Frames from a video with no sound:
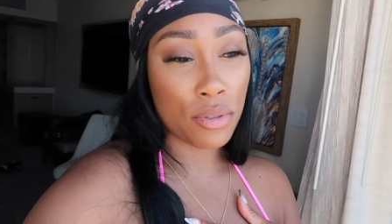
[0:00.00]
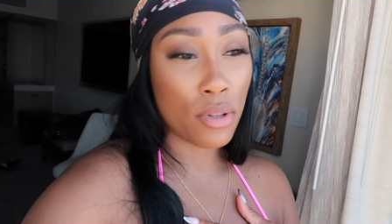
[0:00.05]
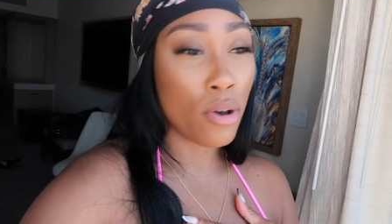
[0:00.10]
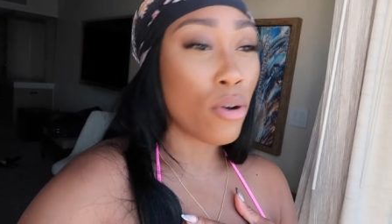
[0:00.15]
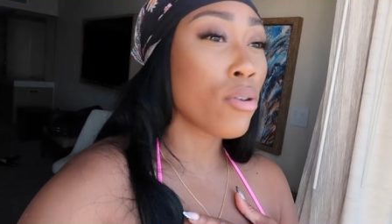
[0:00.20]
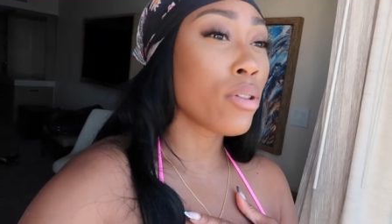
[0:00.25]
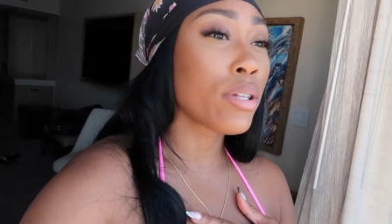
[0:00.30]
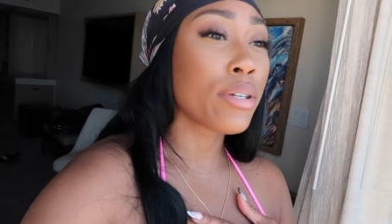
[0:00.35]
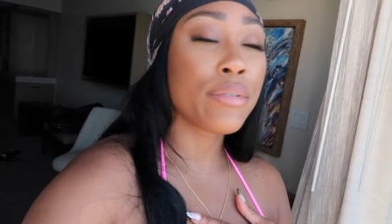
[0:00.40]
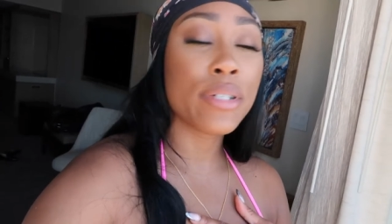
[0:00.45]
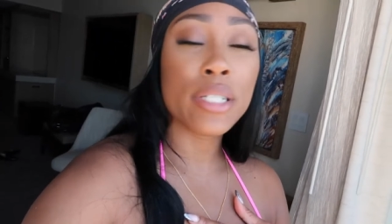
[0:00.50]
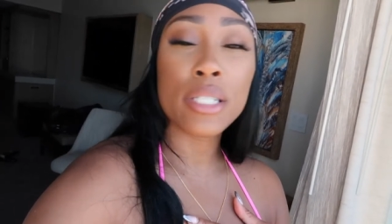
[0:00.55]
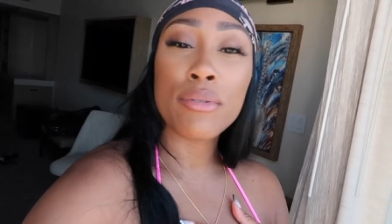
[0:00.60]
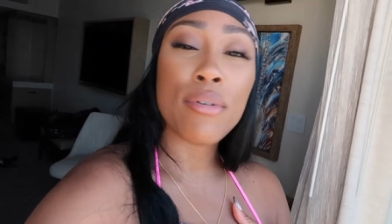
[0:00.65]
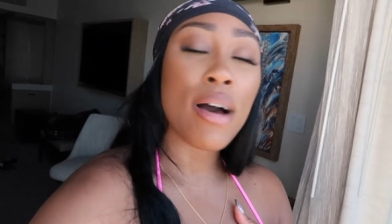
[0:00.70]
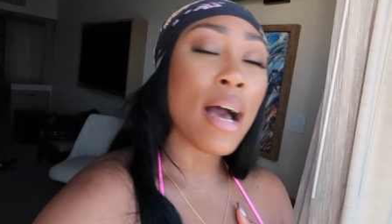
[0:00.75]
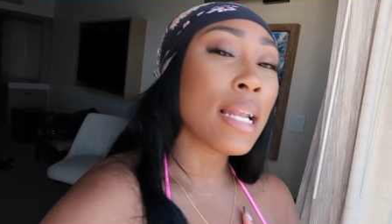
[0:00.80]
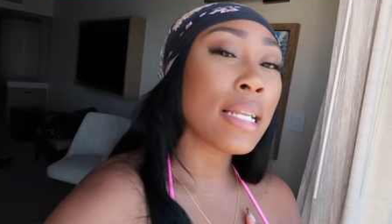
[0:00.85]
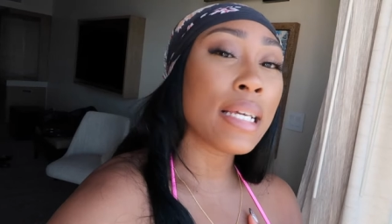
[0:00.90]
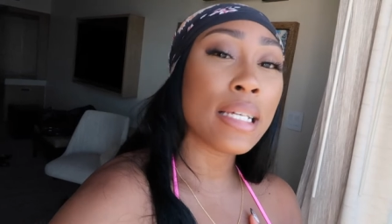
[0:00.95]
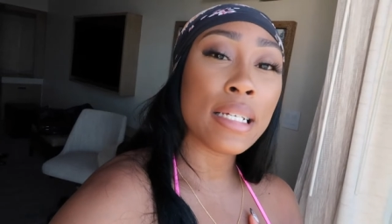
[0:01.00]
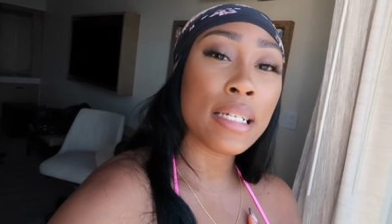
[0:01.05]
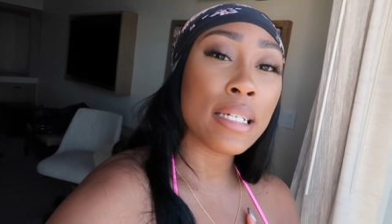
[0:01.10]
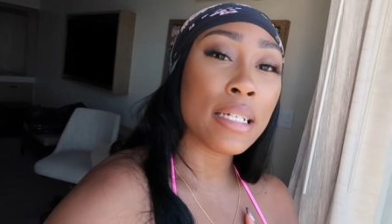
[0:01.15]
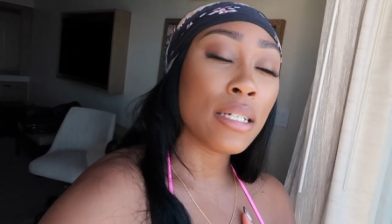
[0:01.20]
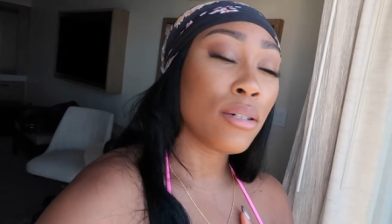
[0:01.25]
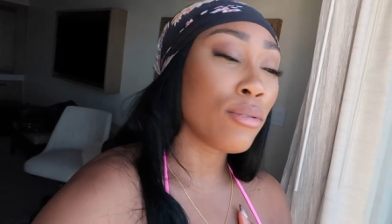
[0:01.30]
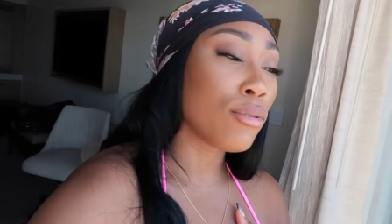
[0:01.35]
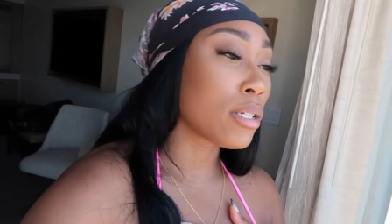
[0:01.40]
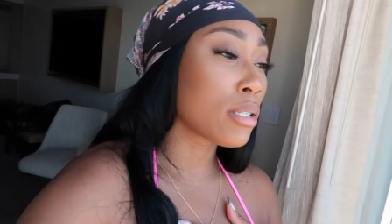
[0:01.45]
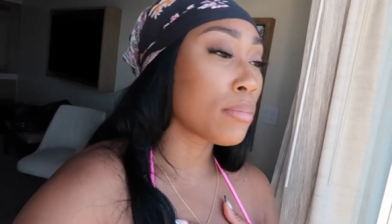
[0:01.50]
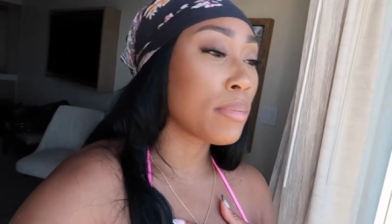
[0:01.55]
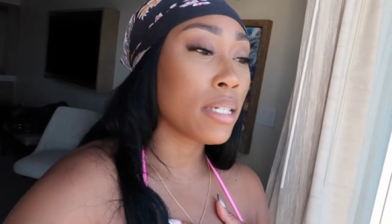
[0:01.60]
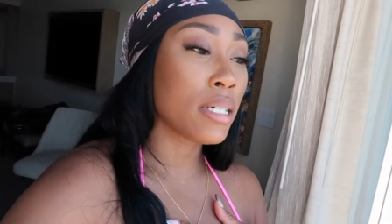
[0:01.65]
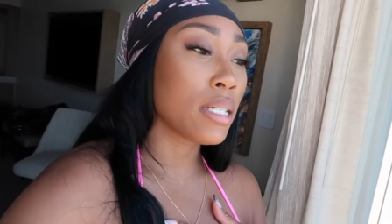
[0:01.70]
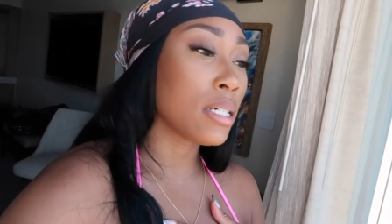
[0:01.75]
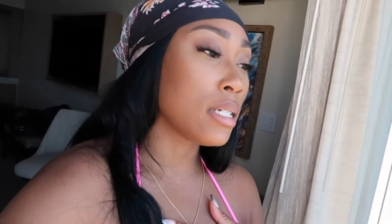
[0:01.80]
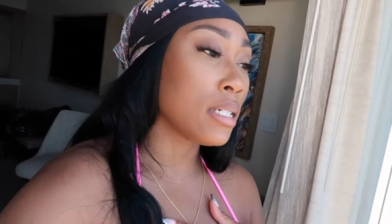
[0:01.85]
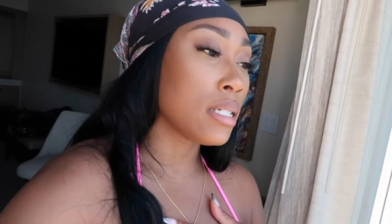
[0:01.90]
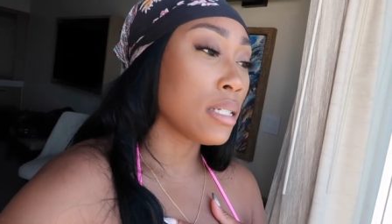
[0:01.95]
The only reason why I didn't was
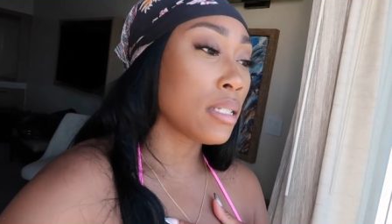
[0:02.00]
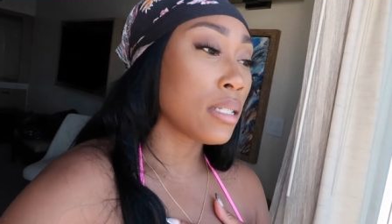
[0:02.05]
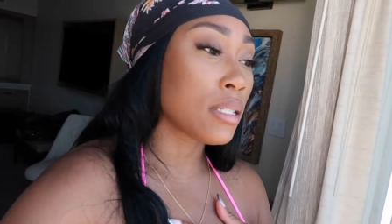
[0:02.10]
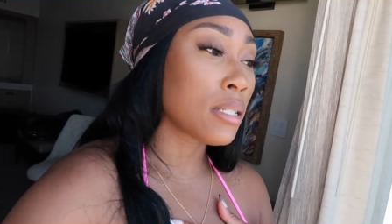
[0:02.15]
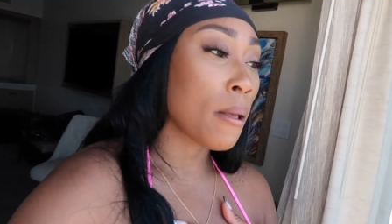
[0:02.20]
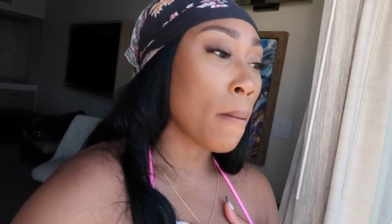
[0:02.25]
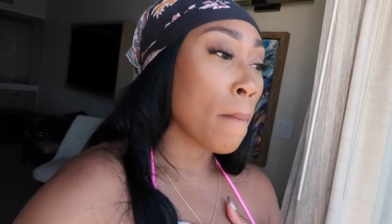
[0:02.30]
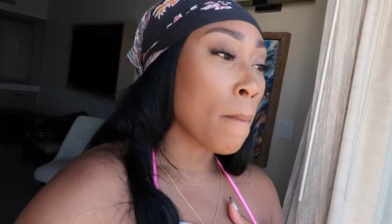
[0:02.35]
because